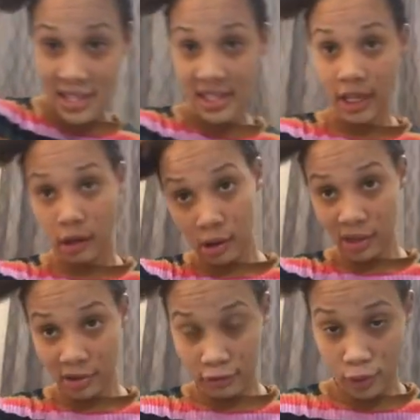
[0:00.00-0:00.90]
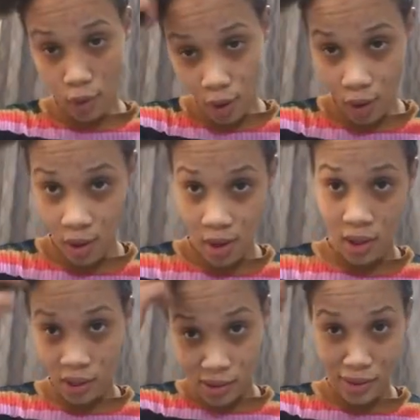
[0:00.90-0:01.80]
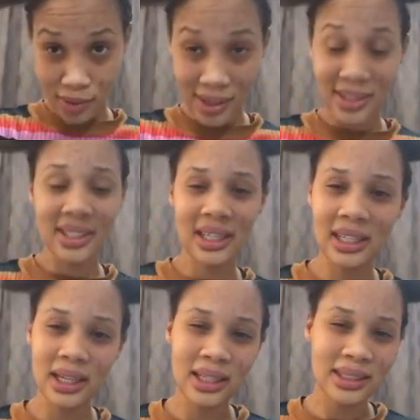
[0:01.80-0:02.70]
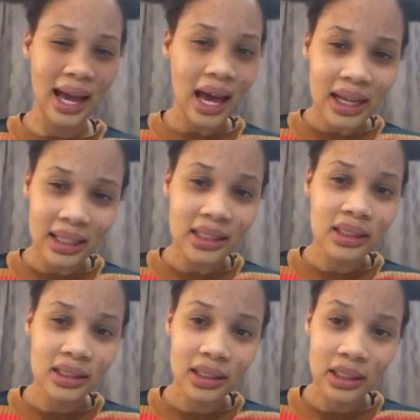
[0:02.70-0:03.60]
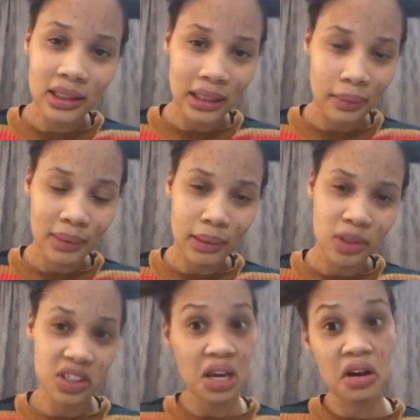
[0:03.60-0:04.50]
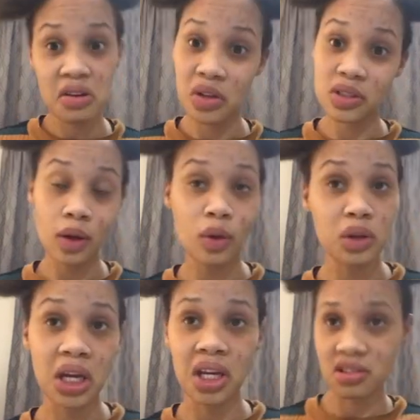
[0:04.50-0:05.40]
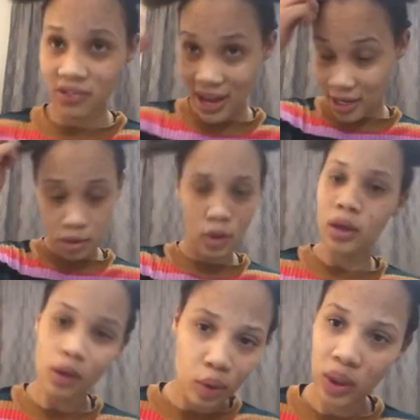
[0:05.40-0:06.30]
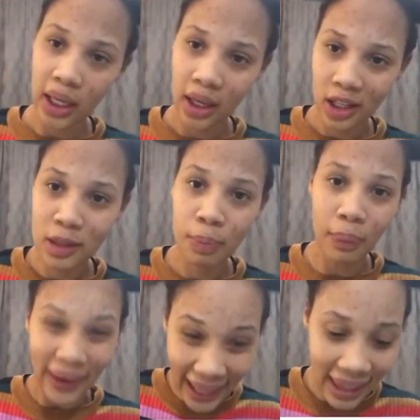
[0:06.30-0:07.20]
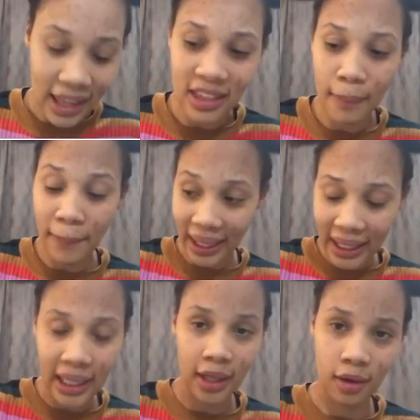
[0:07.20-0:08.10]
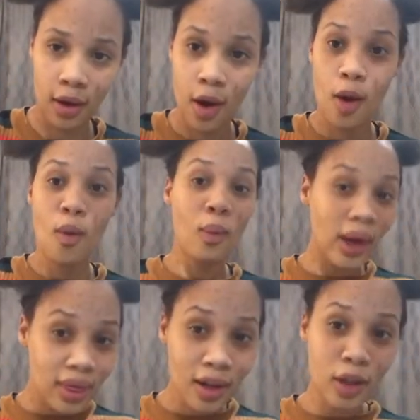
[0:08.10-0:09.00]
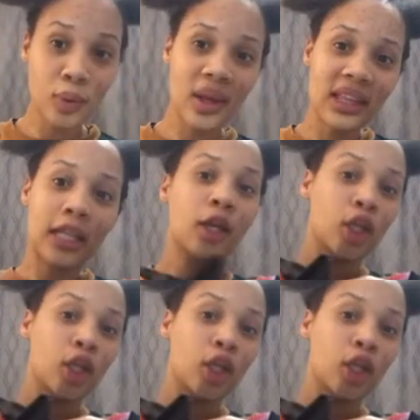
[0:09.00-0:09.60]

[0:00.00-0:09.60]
see hair on the floor. So the shredding is unnecessary. Sometimes I say, oh no, it's old hair, it's fine. It's not old hair, it's hair that they're breaking. When they're doing that,